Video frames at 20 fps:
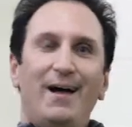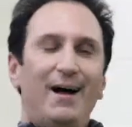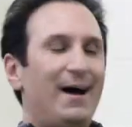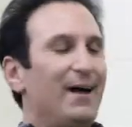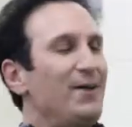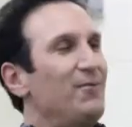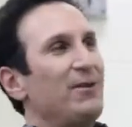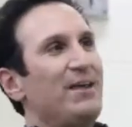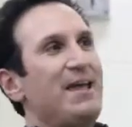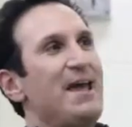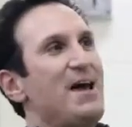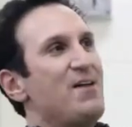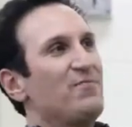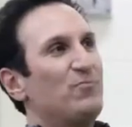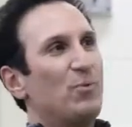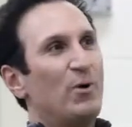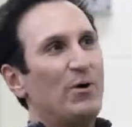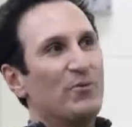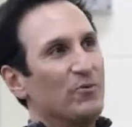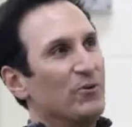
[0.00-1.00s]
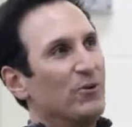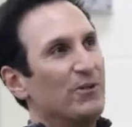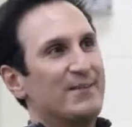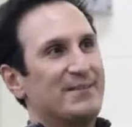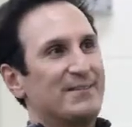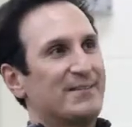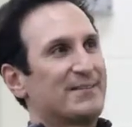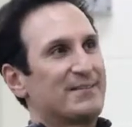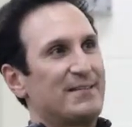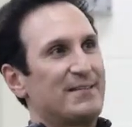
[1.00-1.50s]
I already have one really
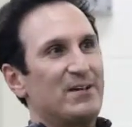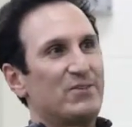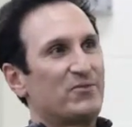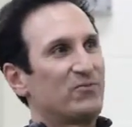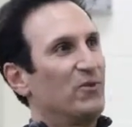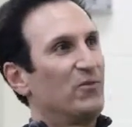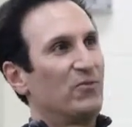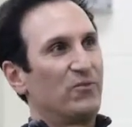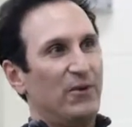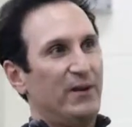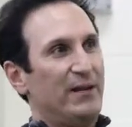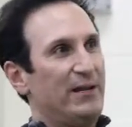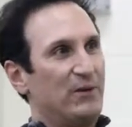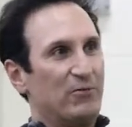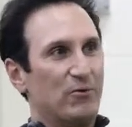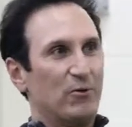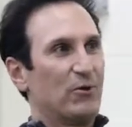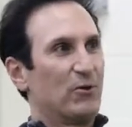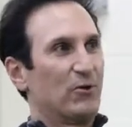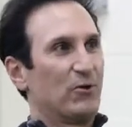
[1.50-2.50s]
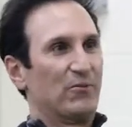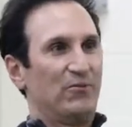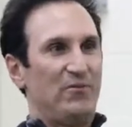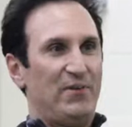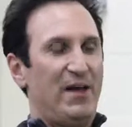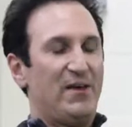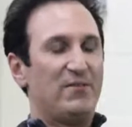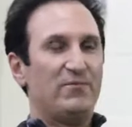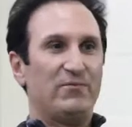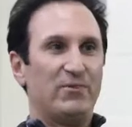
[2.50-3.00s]
successful Freddy Krueger
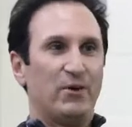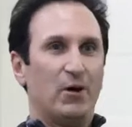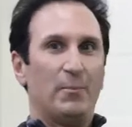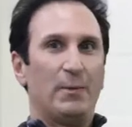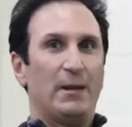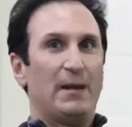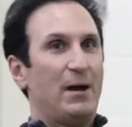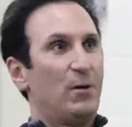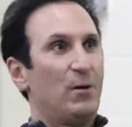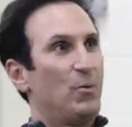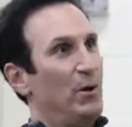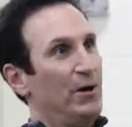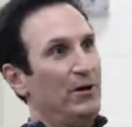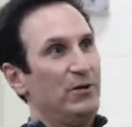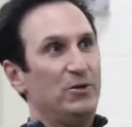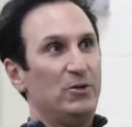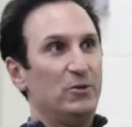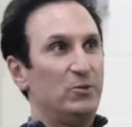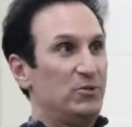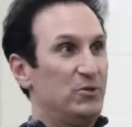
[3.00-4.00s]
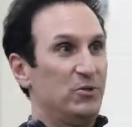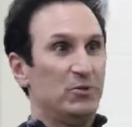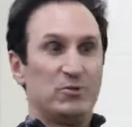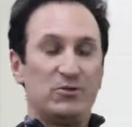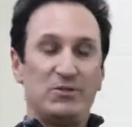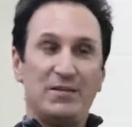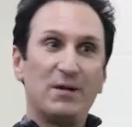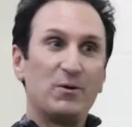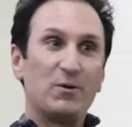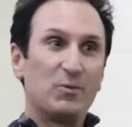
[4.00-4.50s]
fan film and I want to do 2
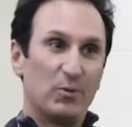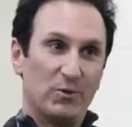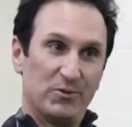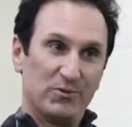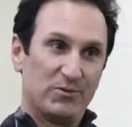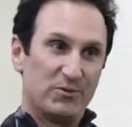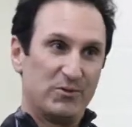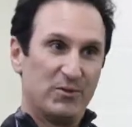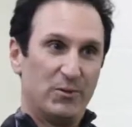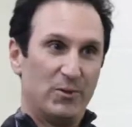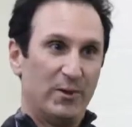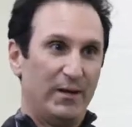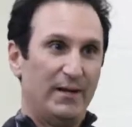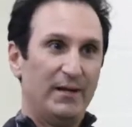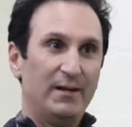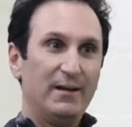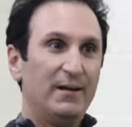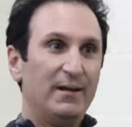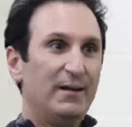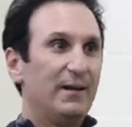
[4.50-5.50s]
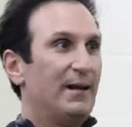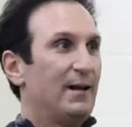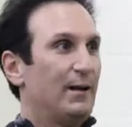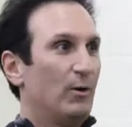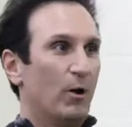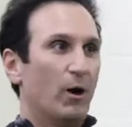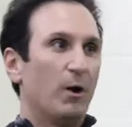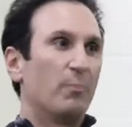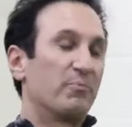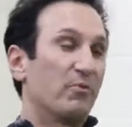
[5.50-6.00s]
sequels to it,
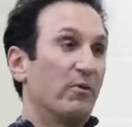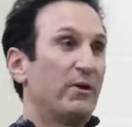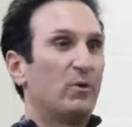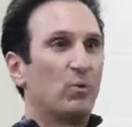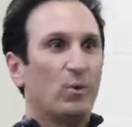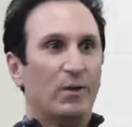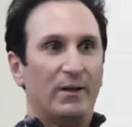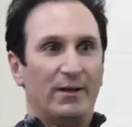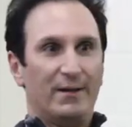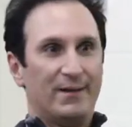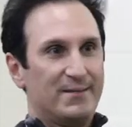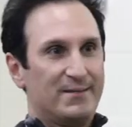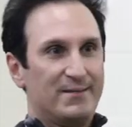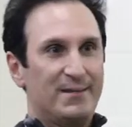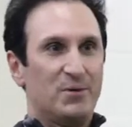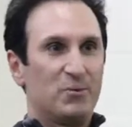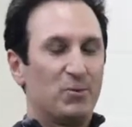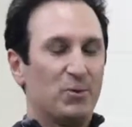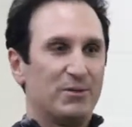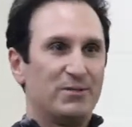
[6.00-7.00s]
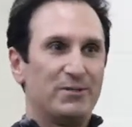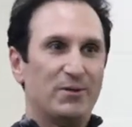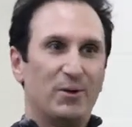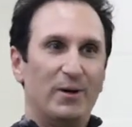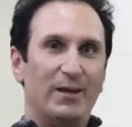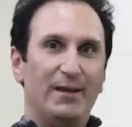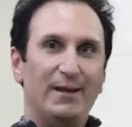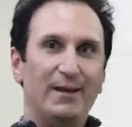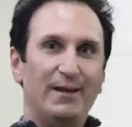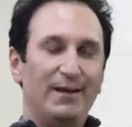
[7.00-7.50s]
or a prequel and a sequel
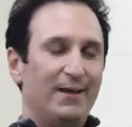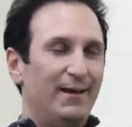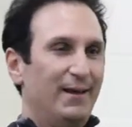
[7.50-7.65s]
to it,